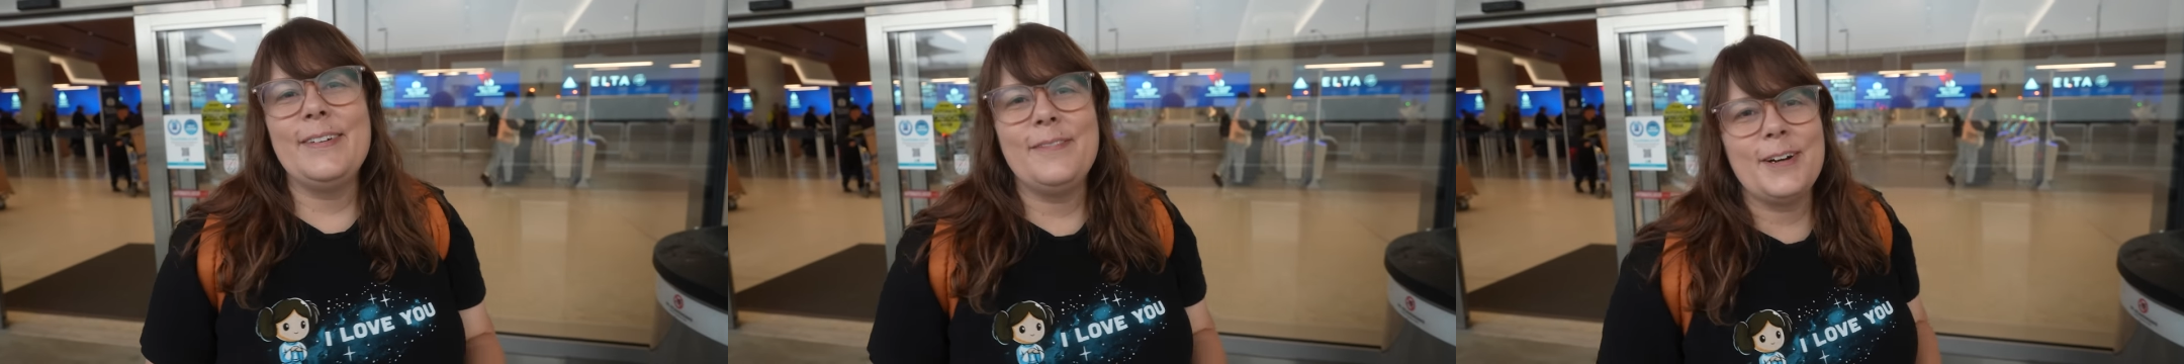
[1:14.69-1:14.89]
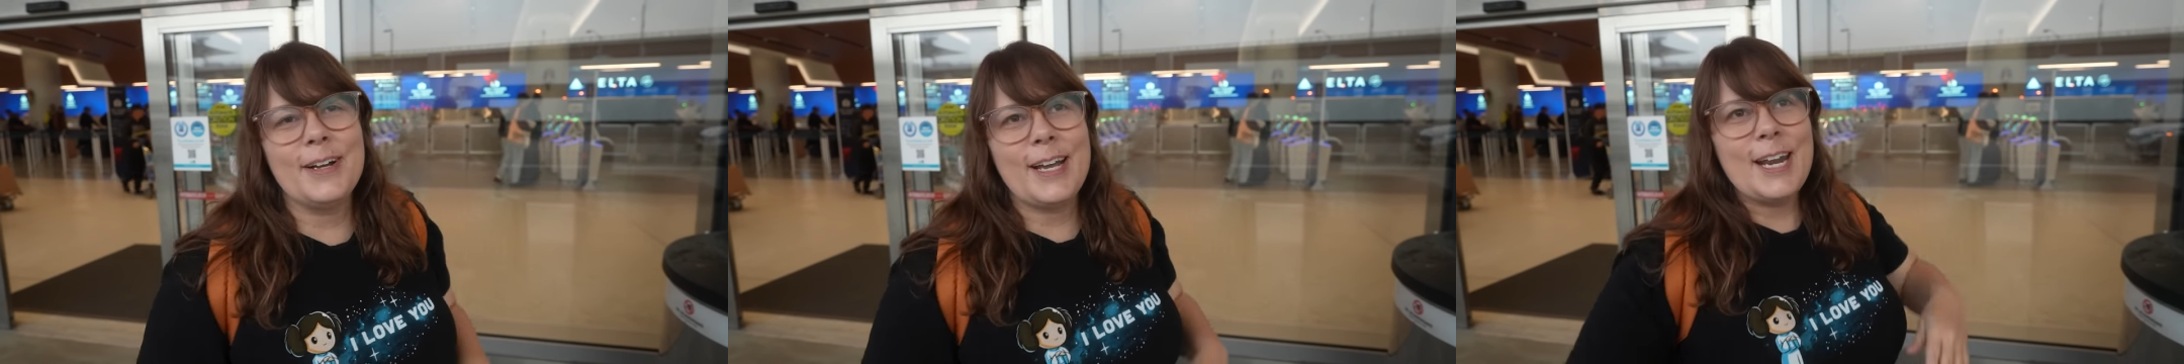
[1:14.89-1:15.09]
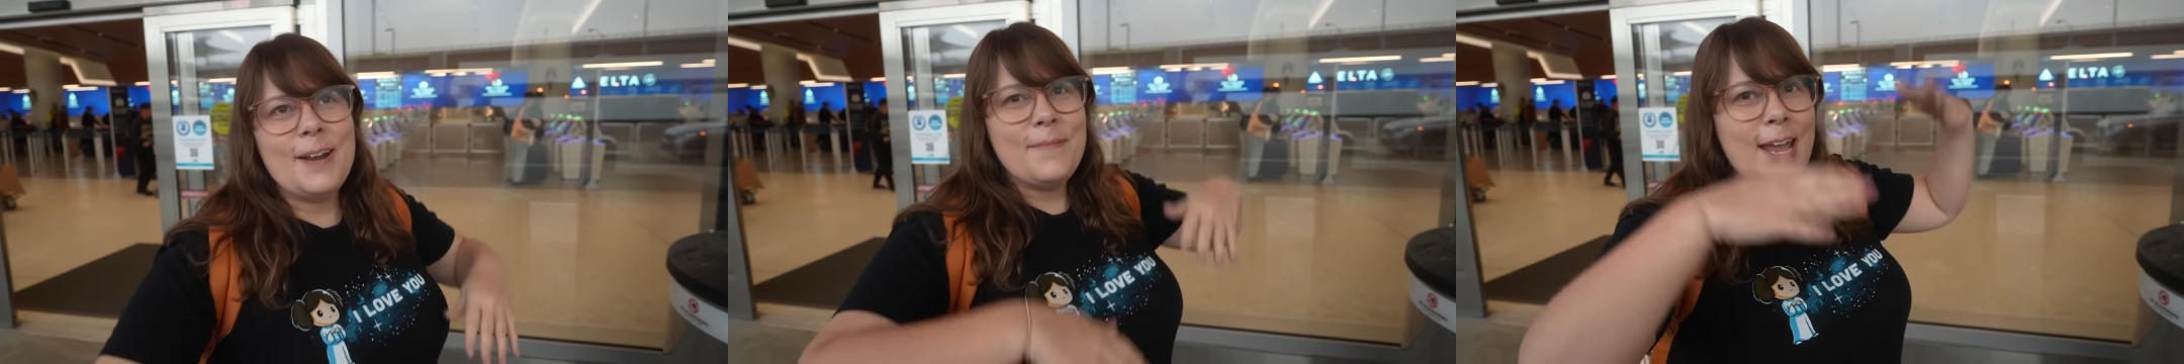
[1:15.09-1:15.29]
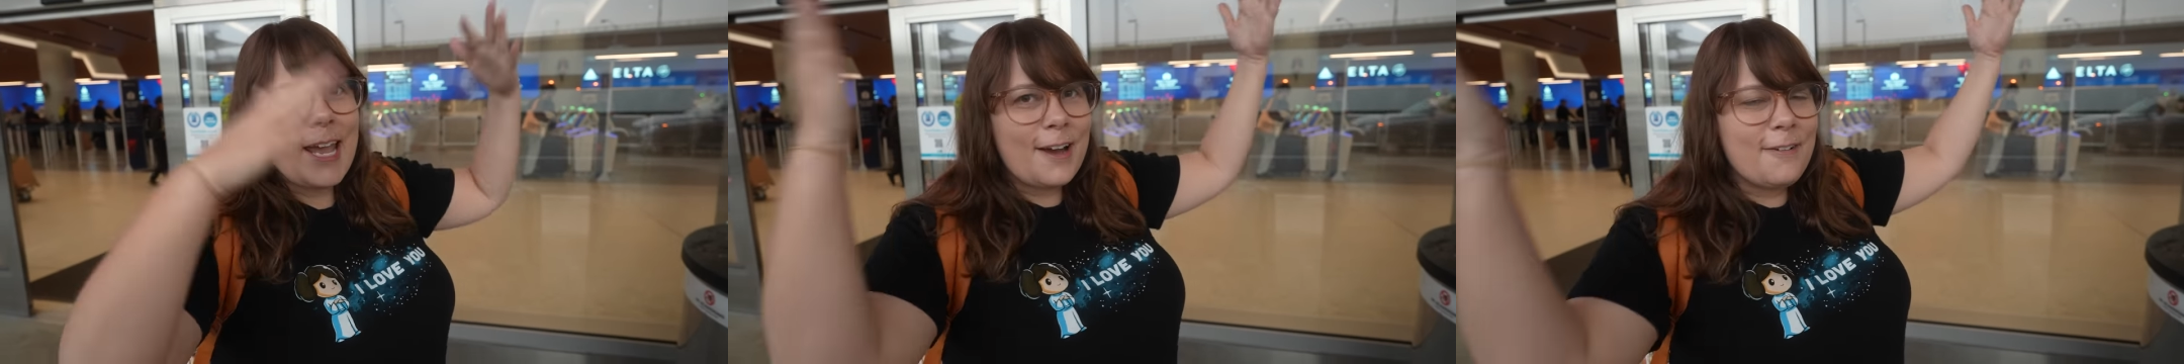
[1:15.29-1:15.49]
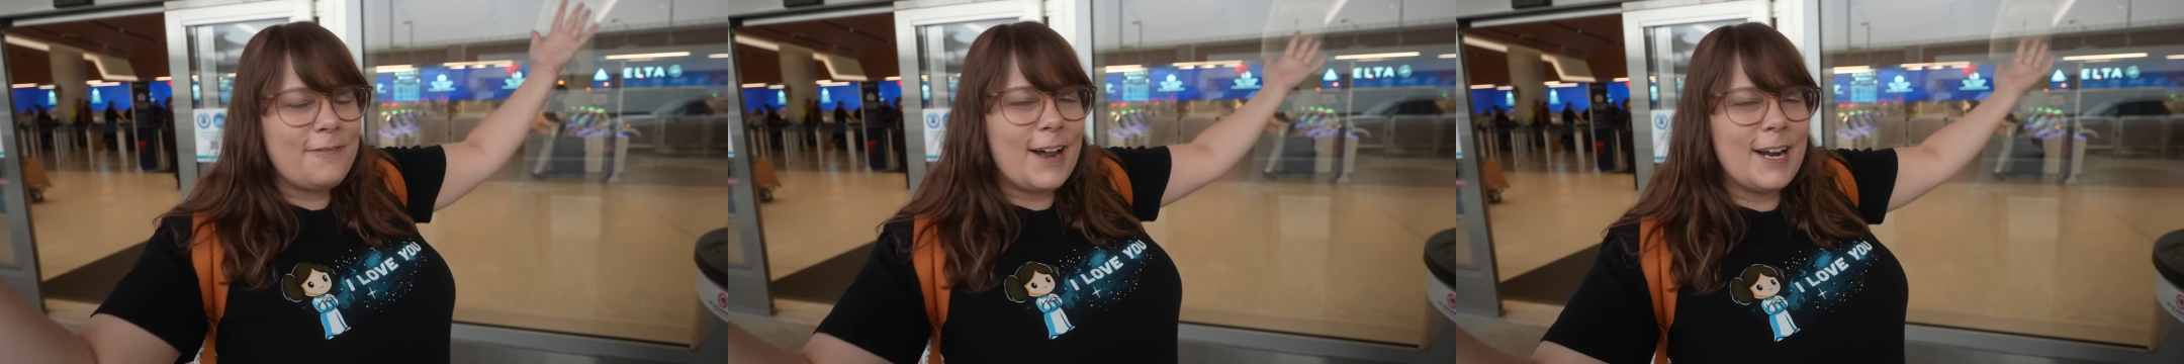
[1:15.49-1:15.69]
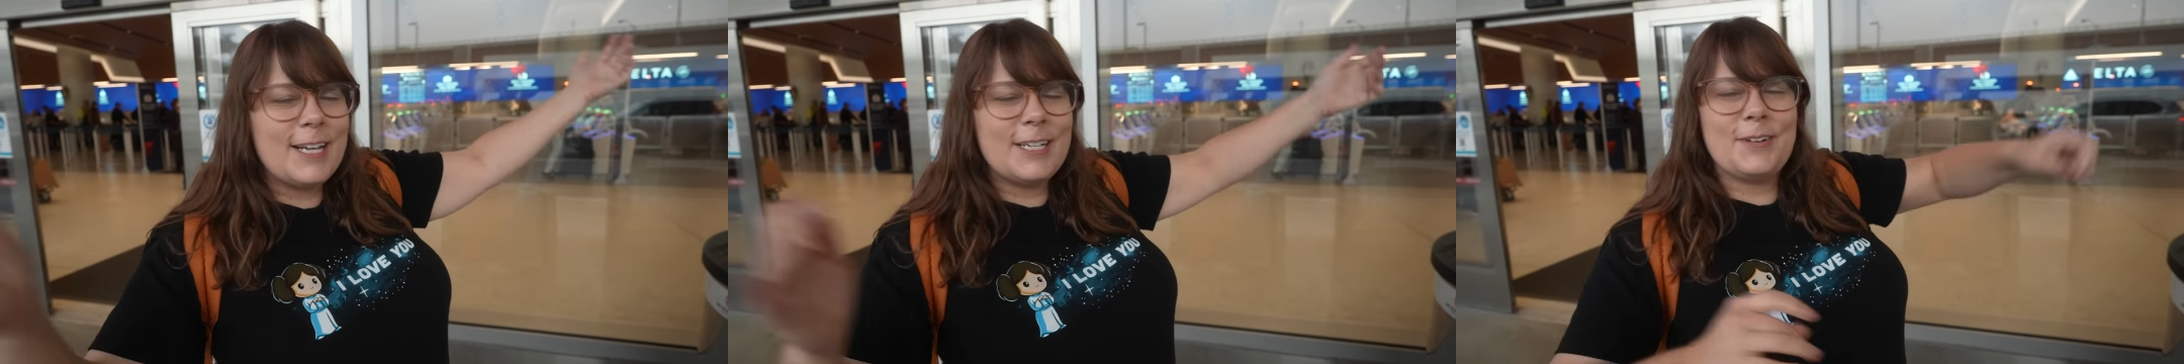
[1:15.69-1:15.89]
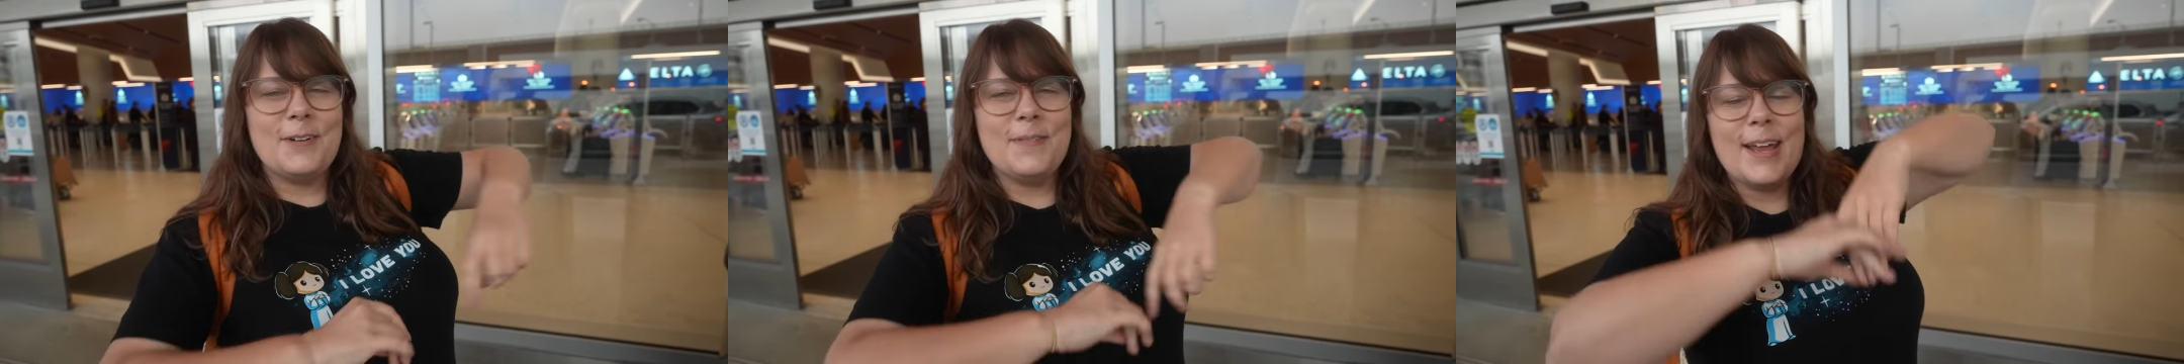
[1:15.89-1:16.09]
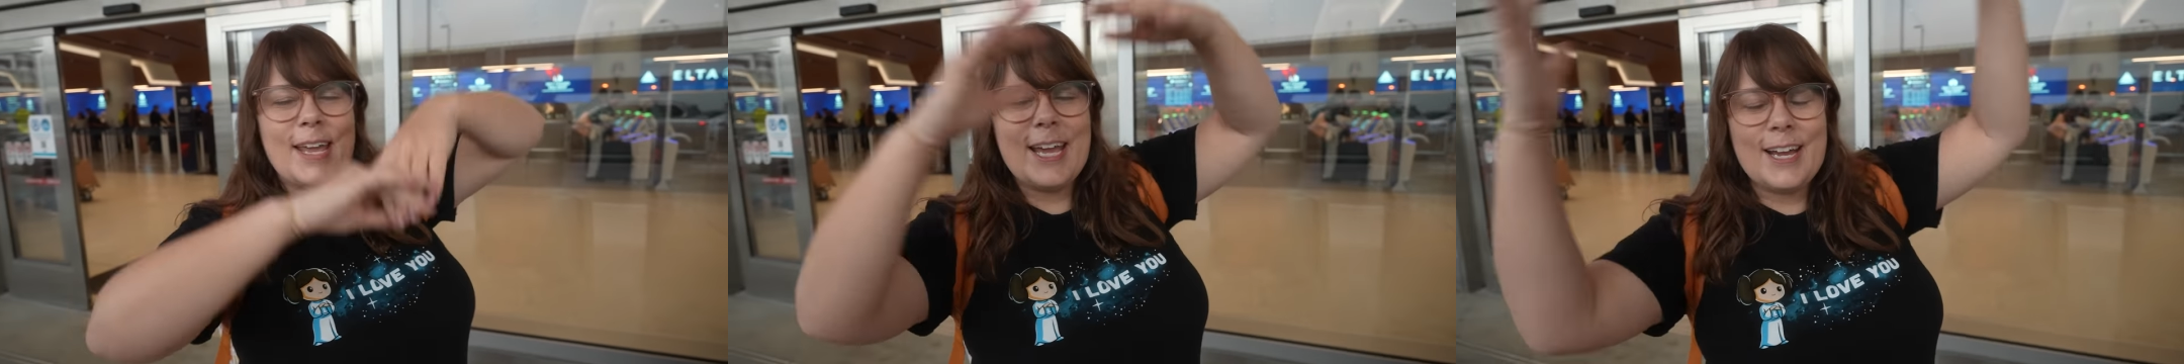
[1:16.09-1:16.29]
we're gonna make it fun because we're
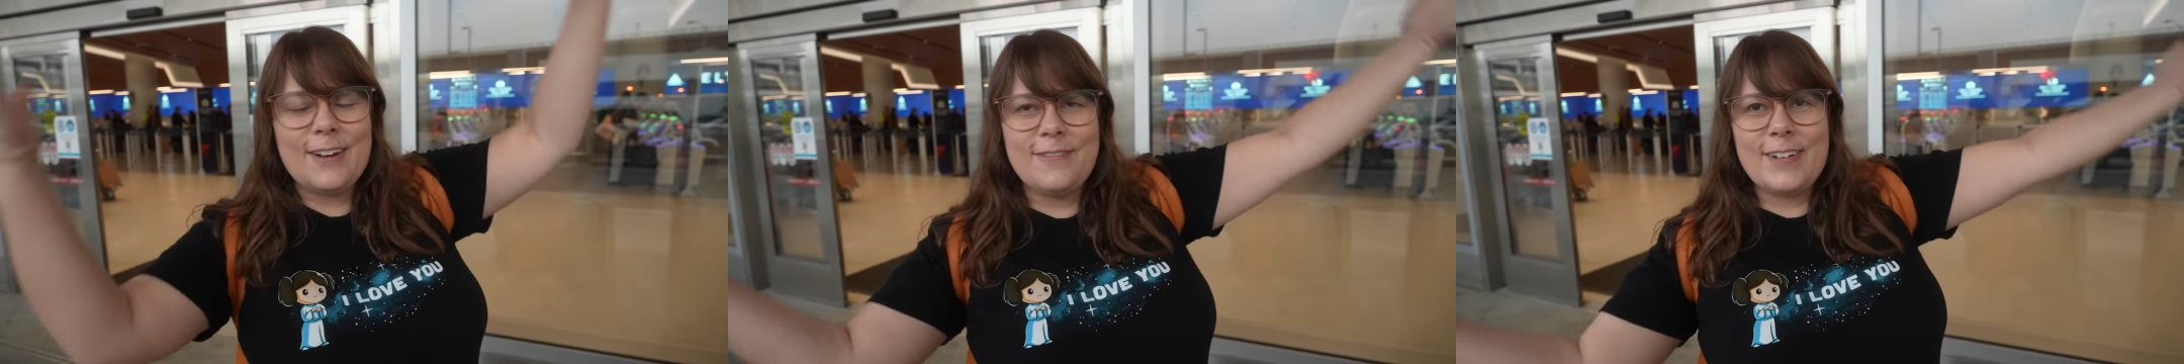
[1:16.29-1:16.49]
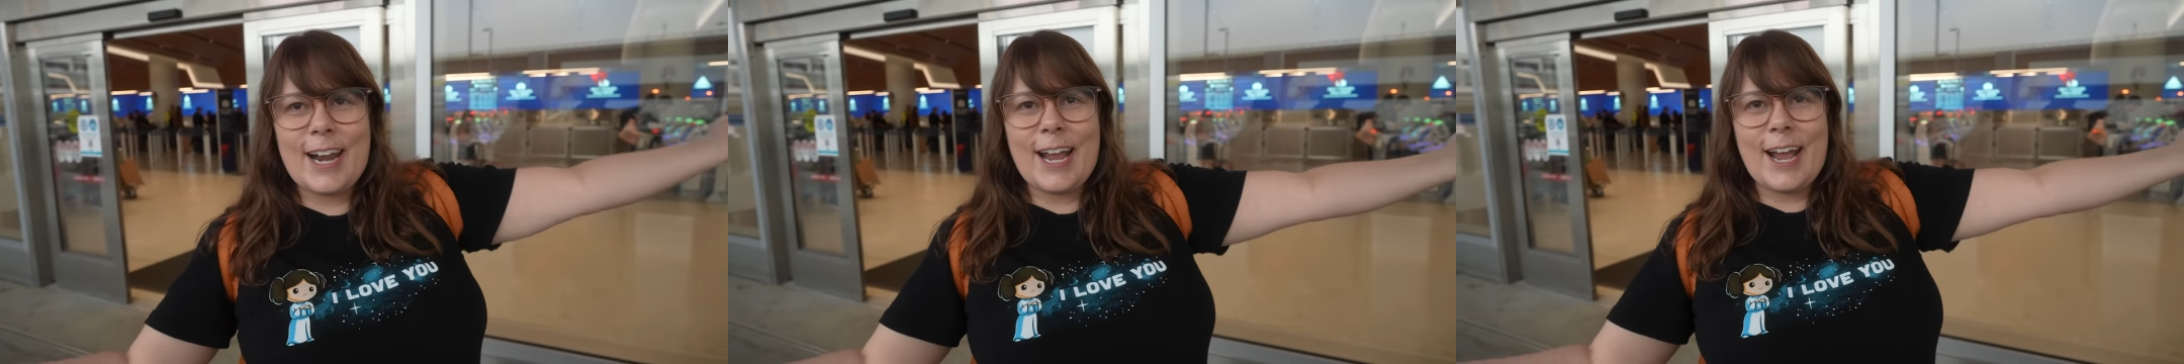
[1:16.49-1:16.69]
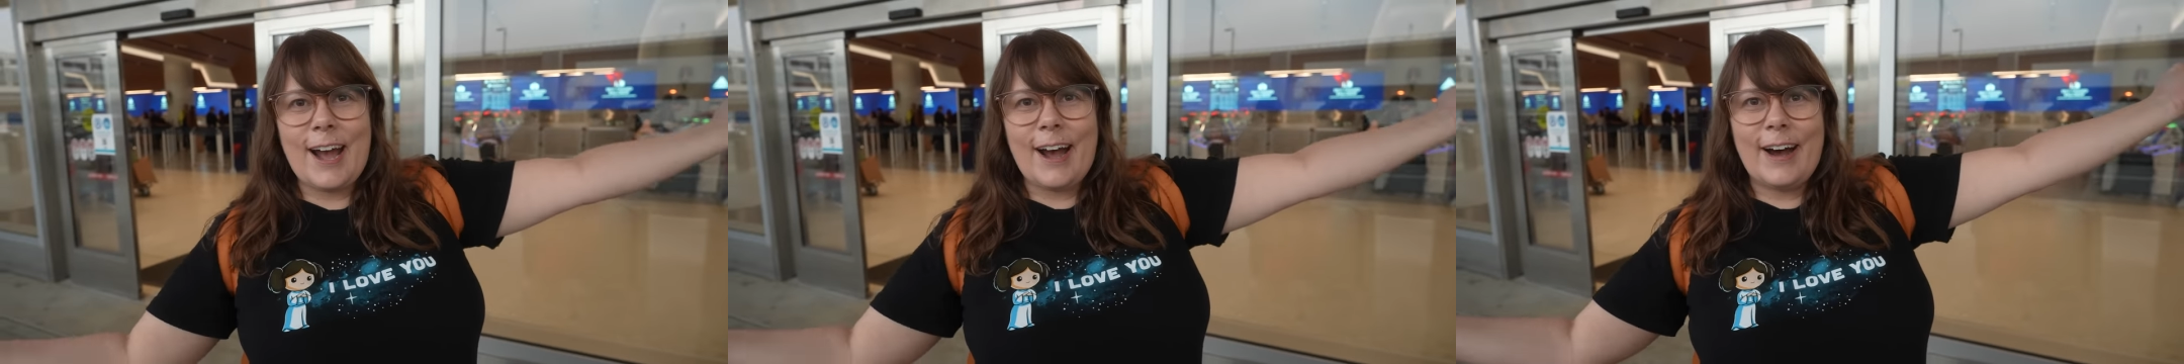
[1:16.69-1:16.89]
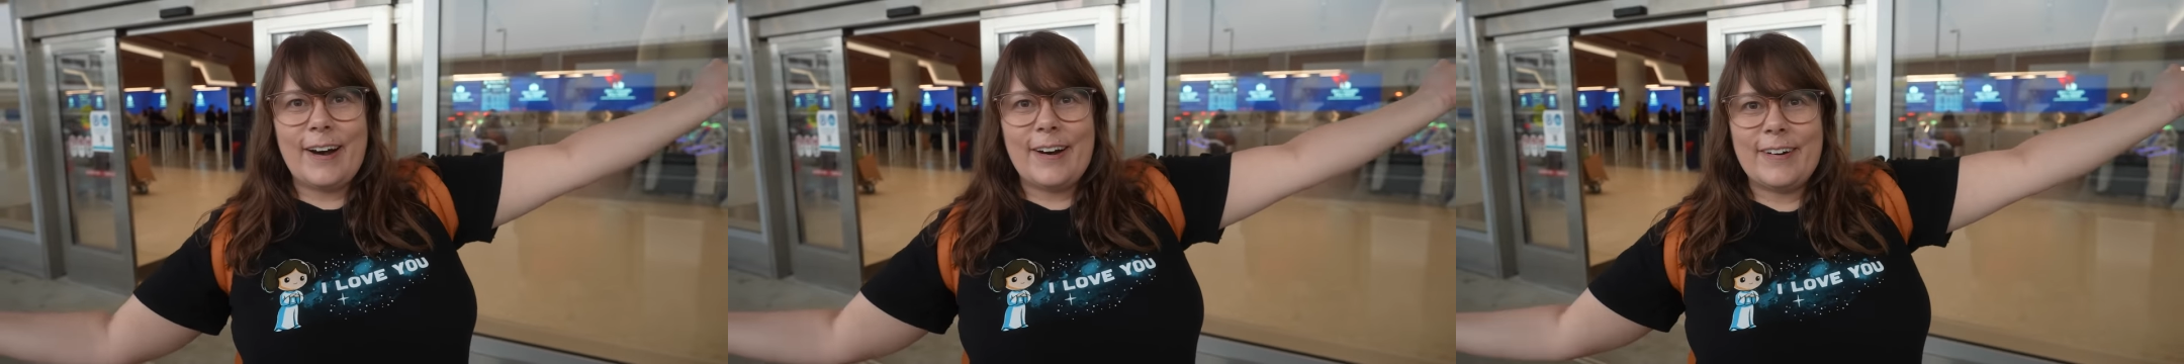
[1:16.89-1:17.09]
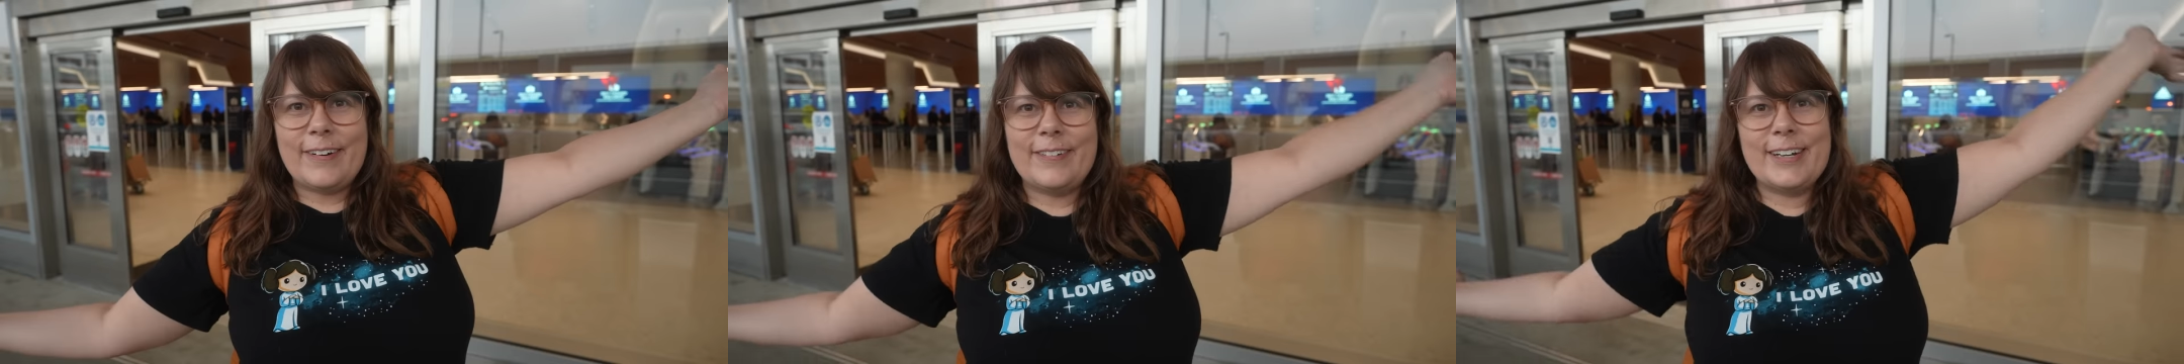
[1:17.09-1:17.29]
making a video.